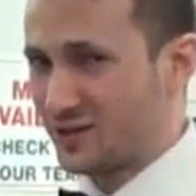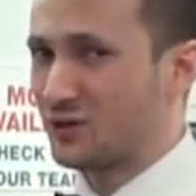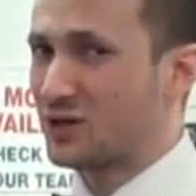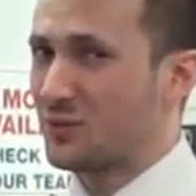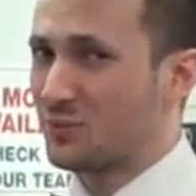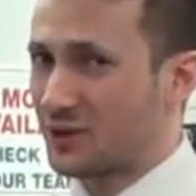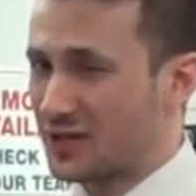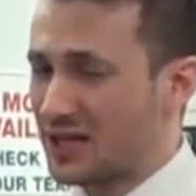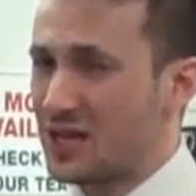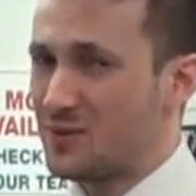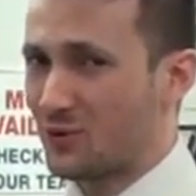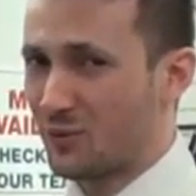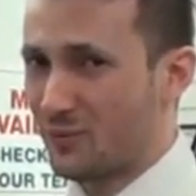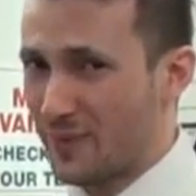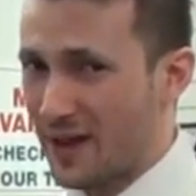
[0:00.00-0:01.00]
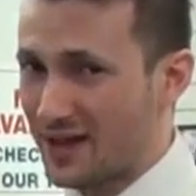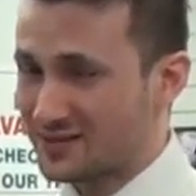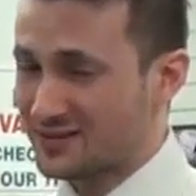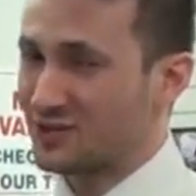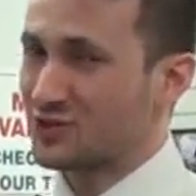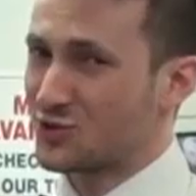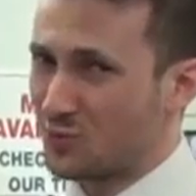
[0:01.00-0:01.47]
They all come with a keyboard and
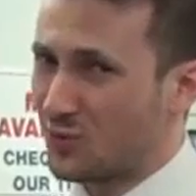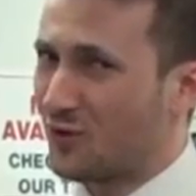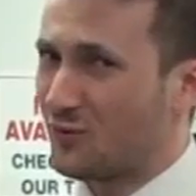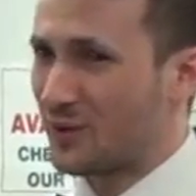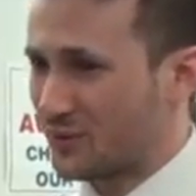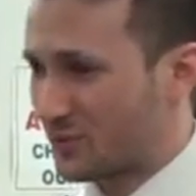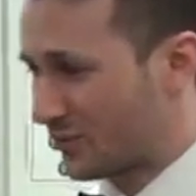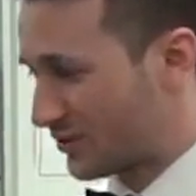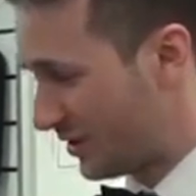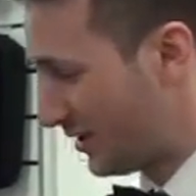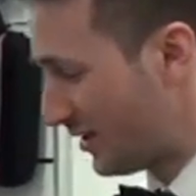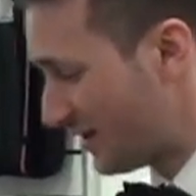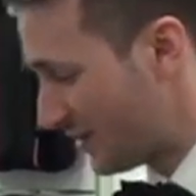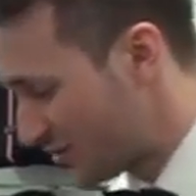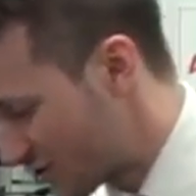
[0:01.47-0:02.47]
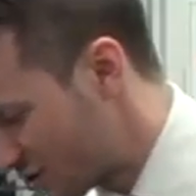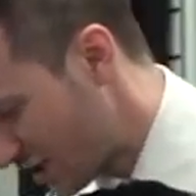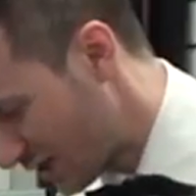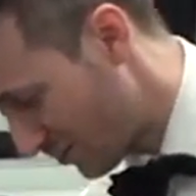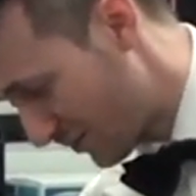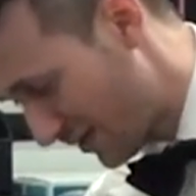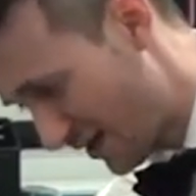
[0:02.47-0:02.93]
mouse and a 12-month warranty.
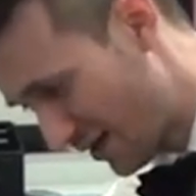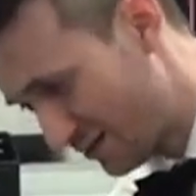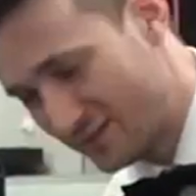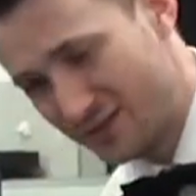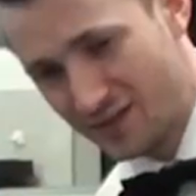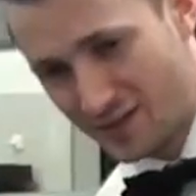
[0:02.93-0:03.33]
Check them out.